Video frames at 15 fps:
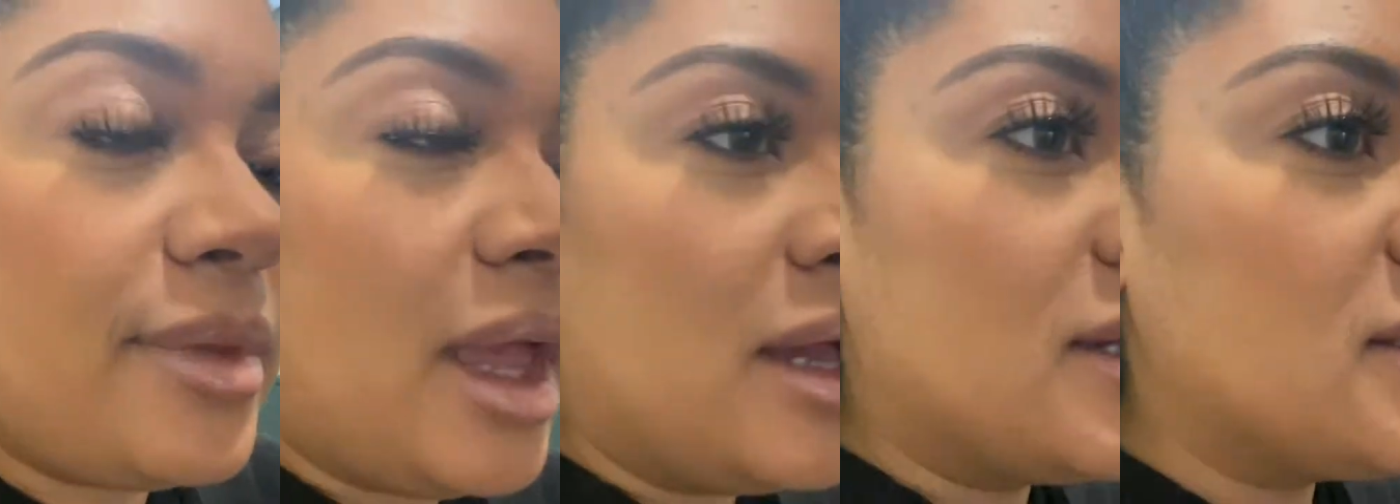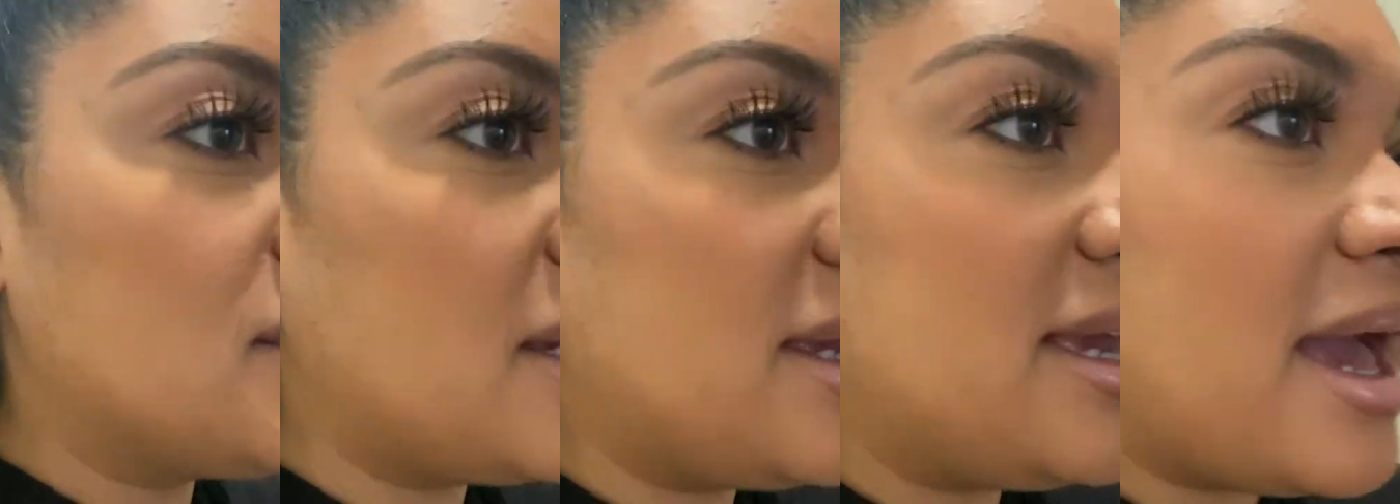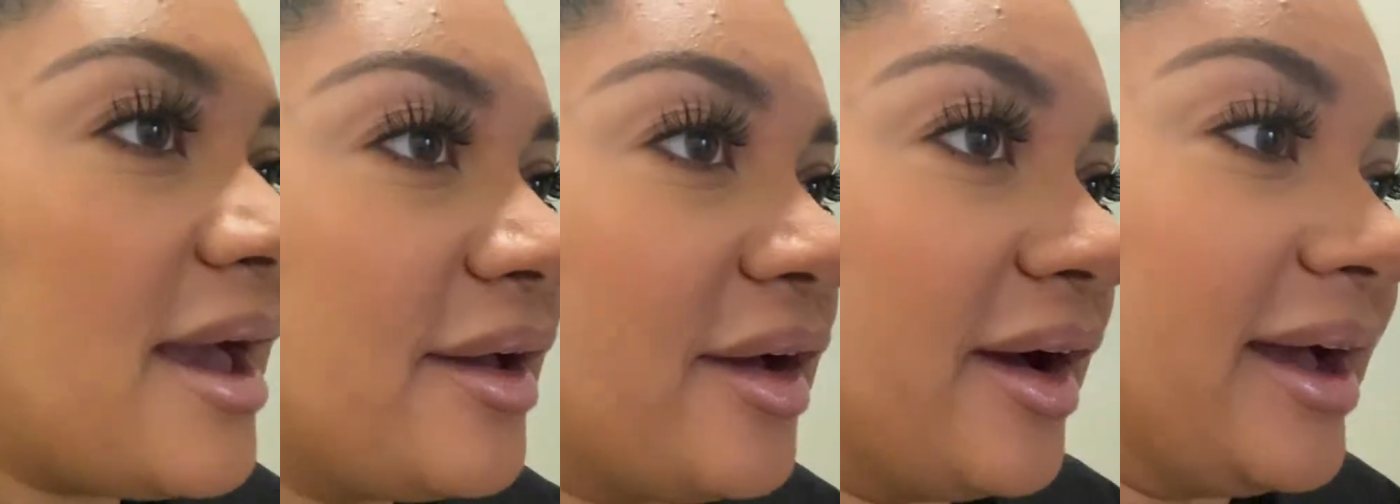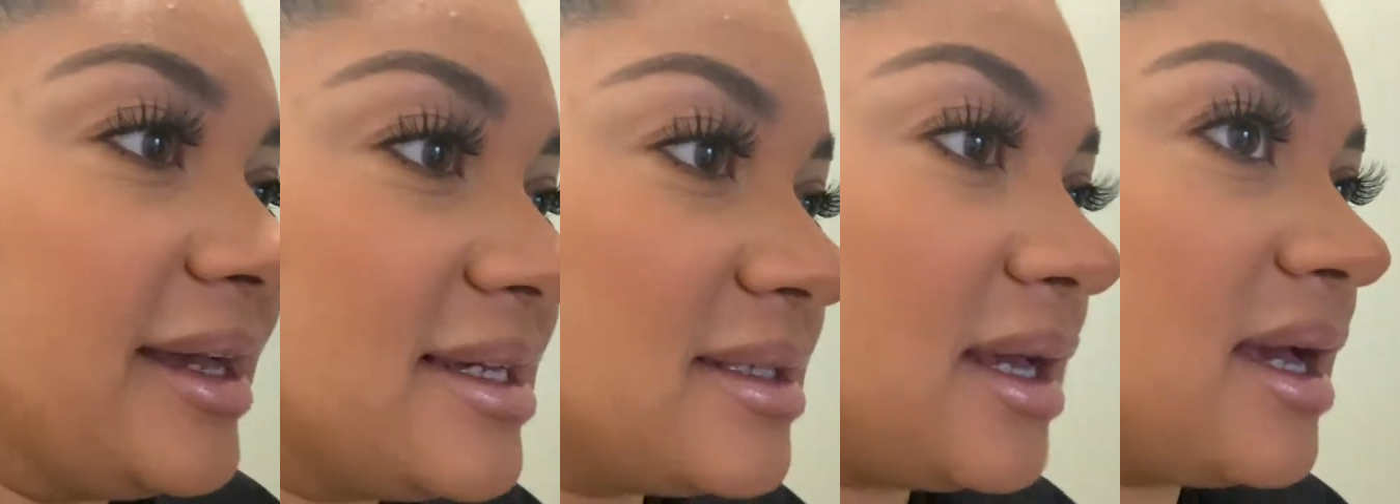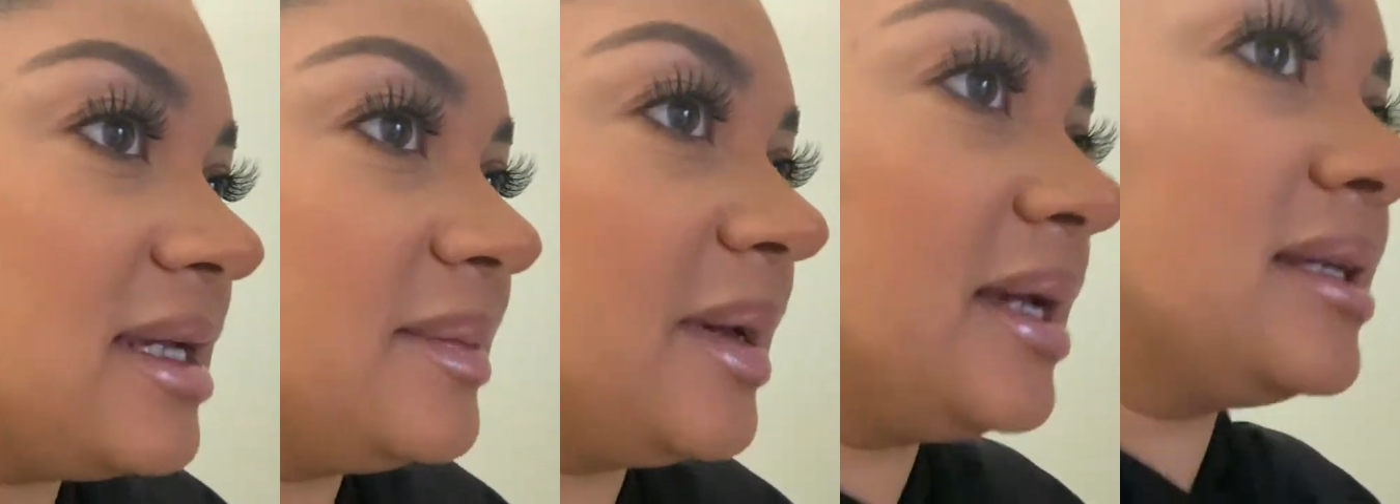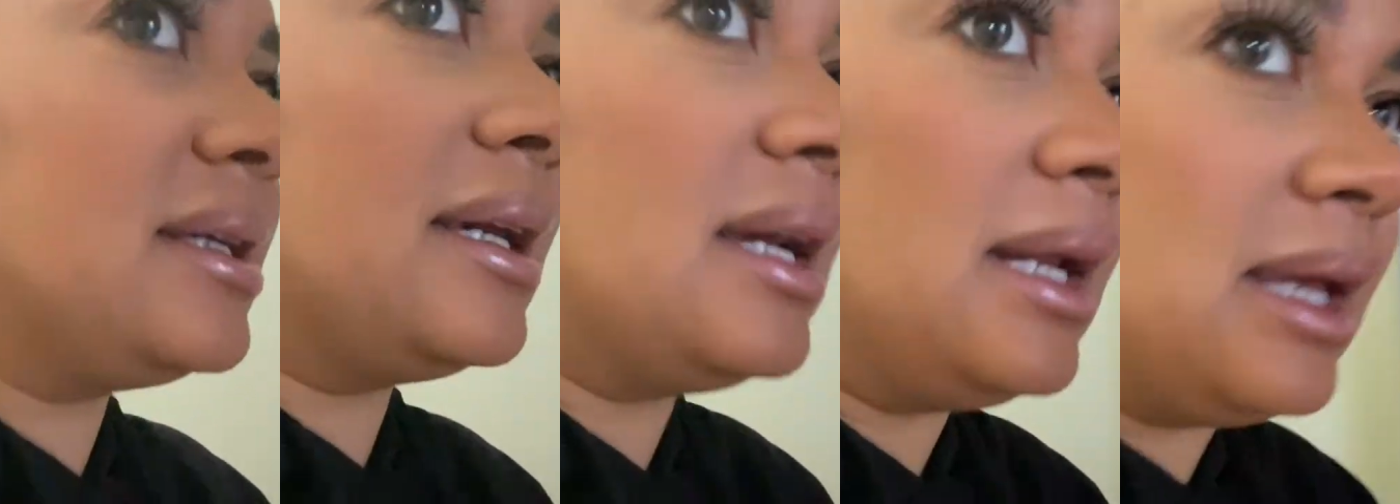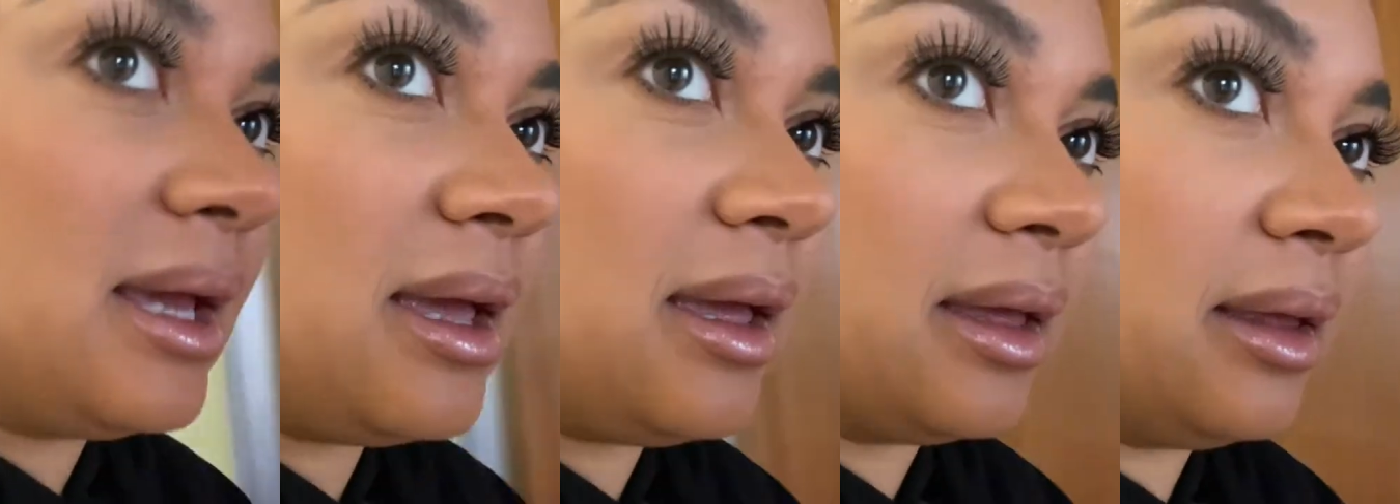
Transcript: So yeah, guys, that is basically it.